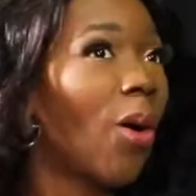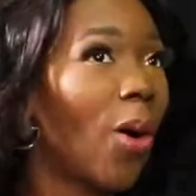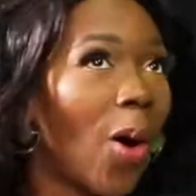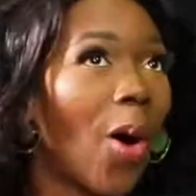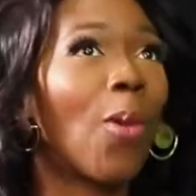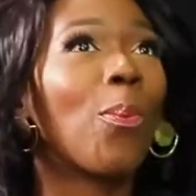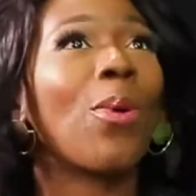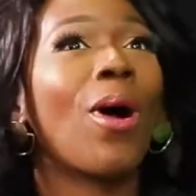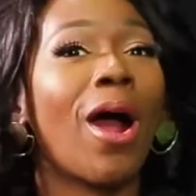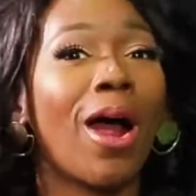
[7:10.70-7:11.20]

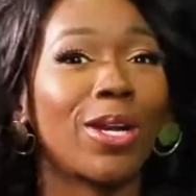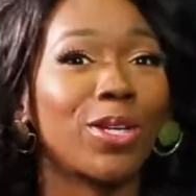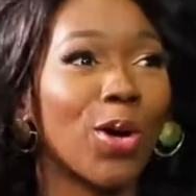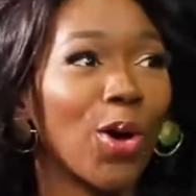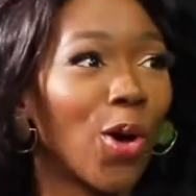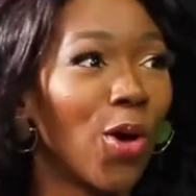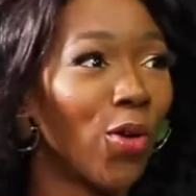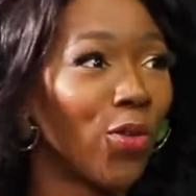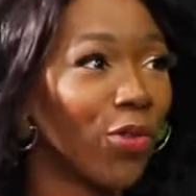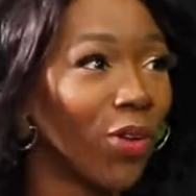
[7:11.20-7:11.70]
all part
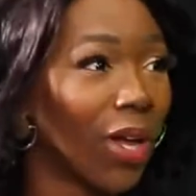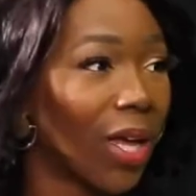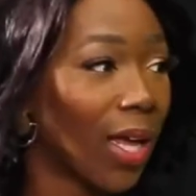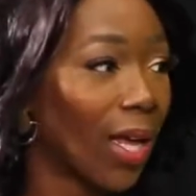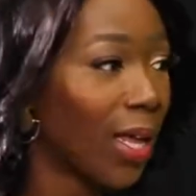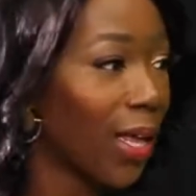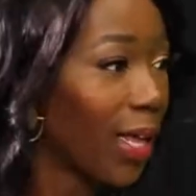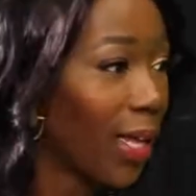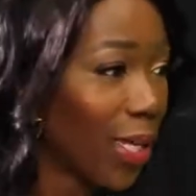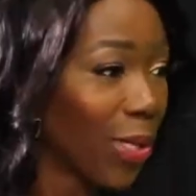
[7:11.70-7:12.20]
of,
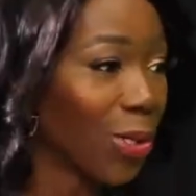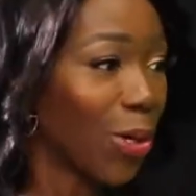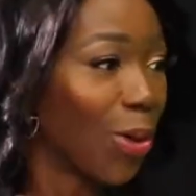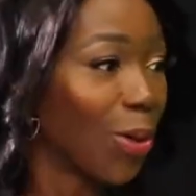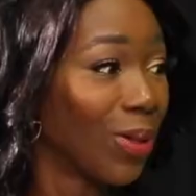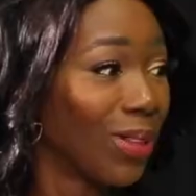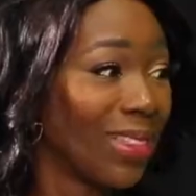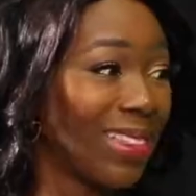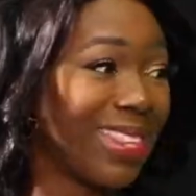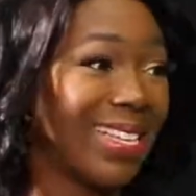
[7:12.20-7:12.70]
you
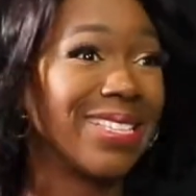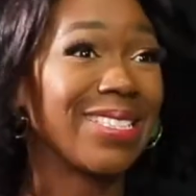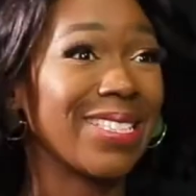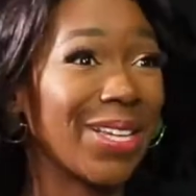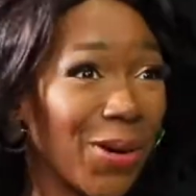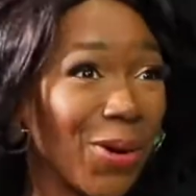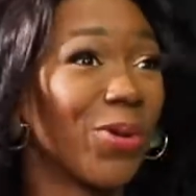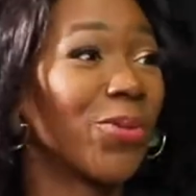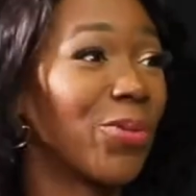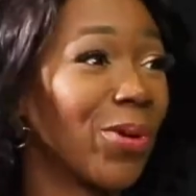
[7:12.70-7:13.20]
know, this
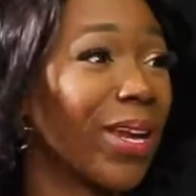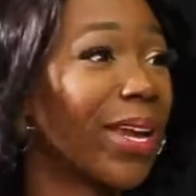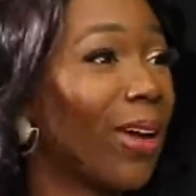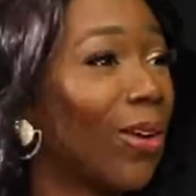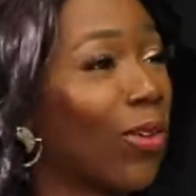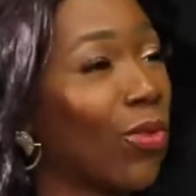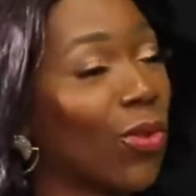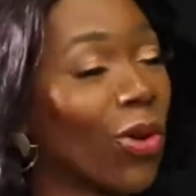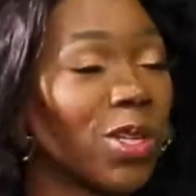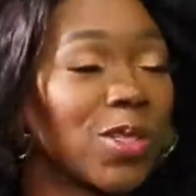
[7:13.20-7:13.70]
career
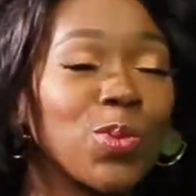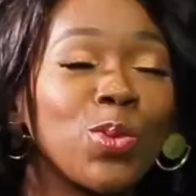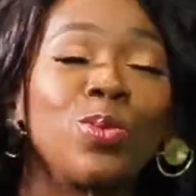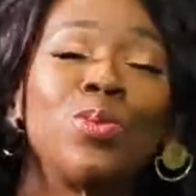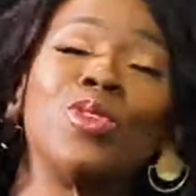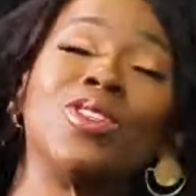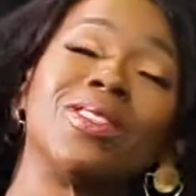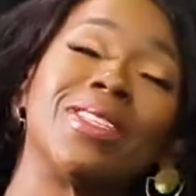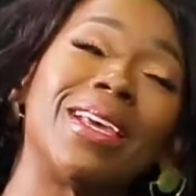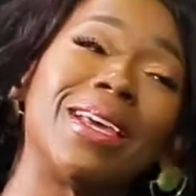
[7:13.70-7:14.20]
of gospel
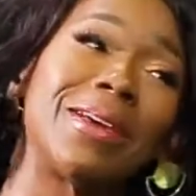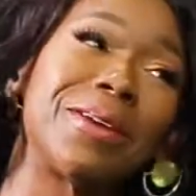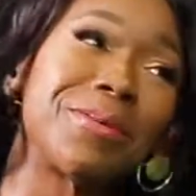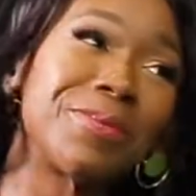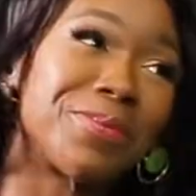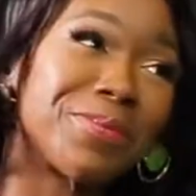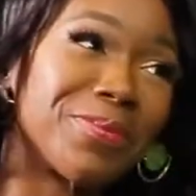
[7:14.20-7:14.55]
music?